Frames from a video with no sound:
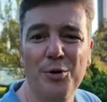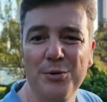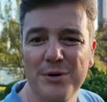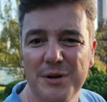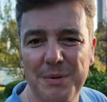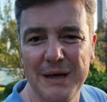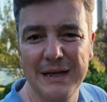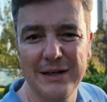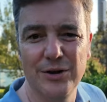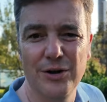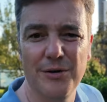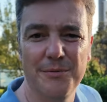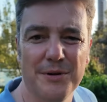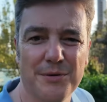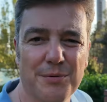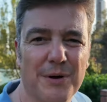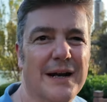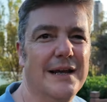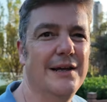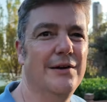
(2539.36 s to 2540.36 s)
always a bit
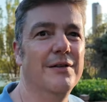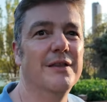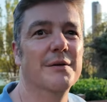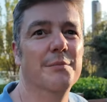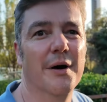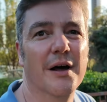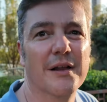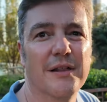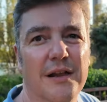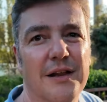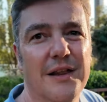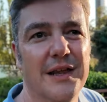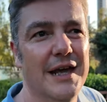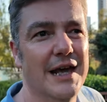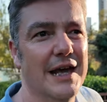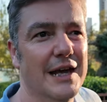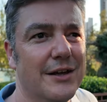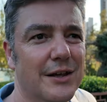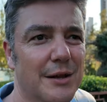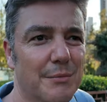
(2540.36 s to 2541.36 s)
nervous when I use the buses
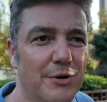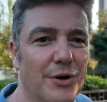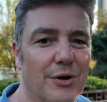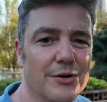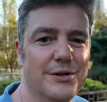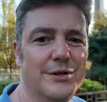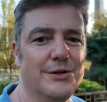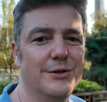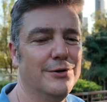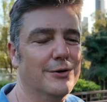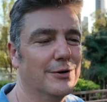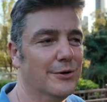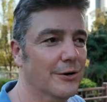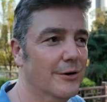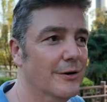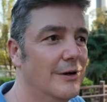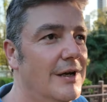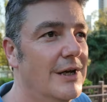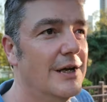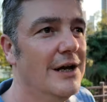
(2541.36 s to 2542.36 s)
here because I'm not
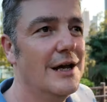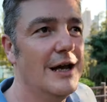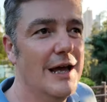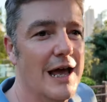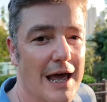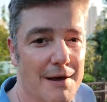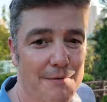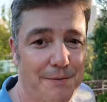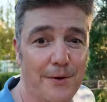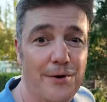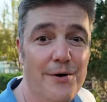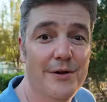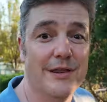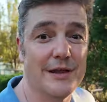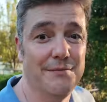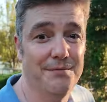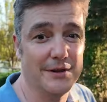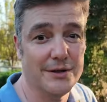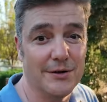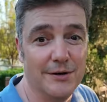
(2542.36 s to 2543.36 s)
sure at first
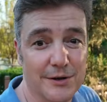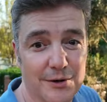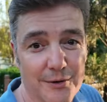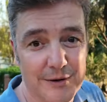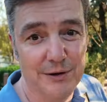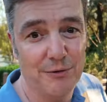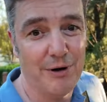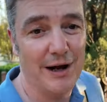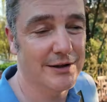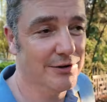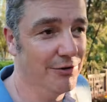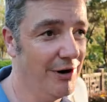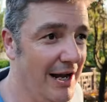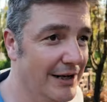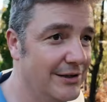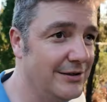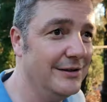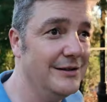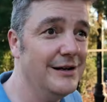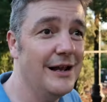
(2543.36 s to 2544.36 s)
if it's going to go in the right
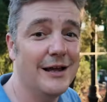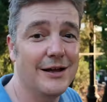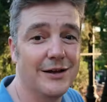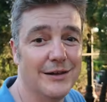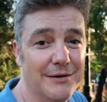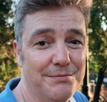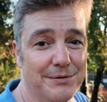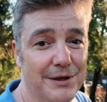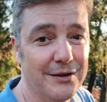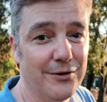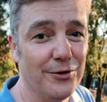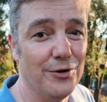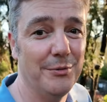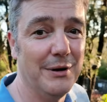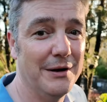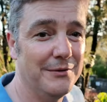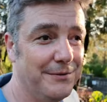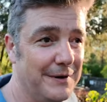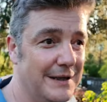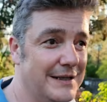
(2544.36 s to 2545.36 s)
direction, because if you saw
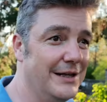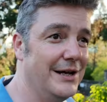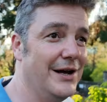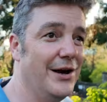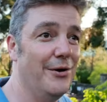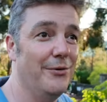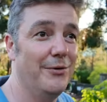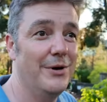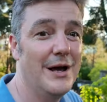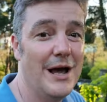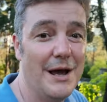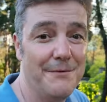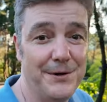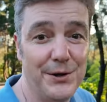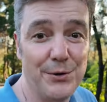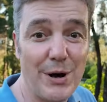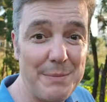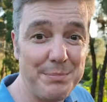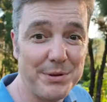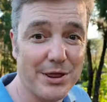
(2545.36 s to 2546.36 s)
my video a
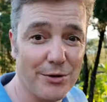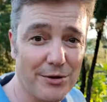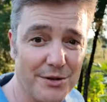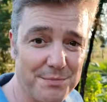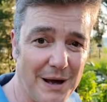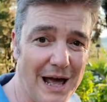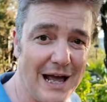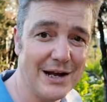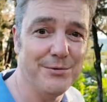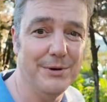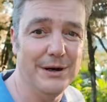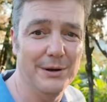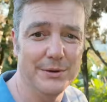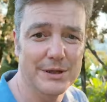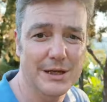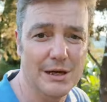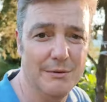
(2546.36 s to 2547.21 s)
few episodes back when I was